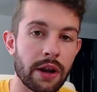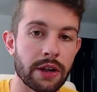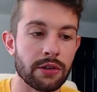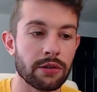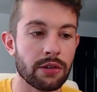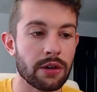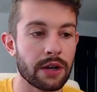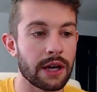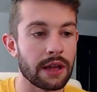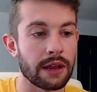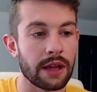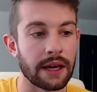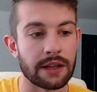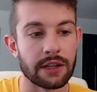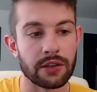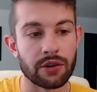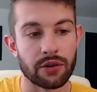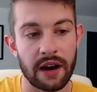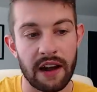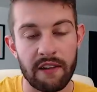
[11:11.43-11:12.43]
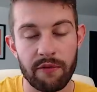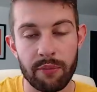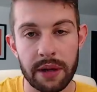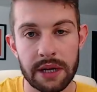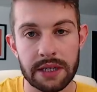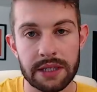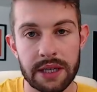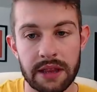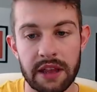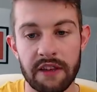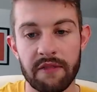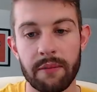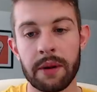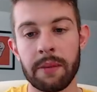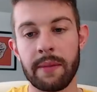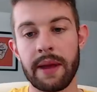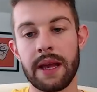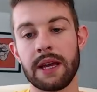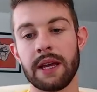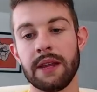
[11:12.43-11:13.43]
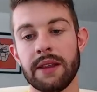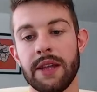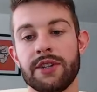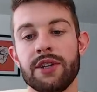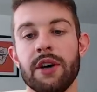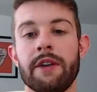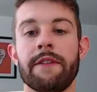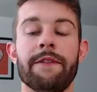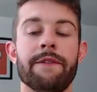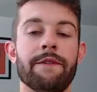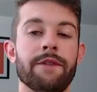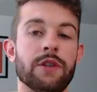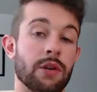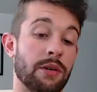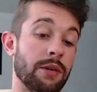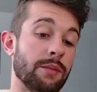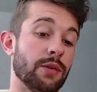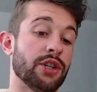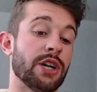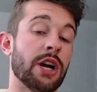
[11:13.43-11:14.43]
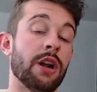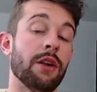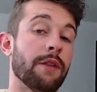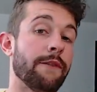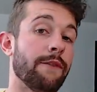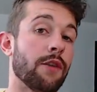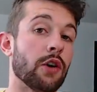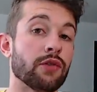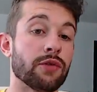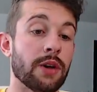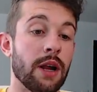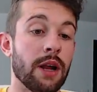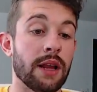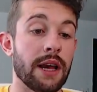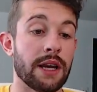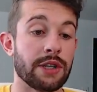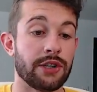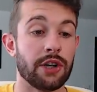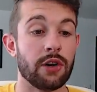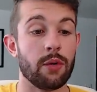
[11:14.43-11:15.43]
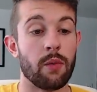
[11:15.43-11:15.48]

When you look at like the draft picks that they've been making, they took Sonny Michel in the first round last year.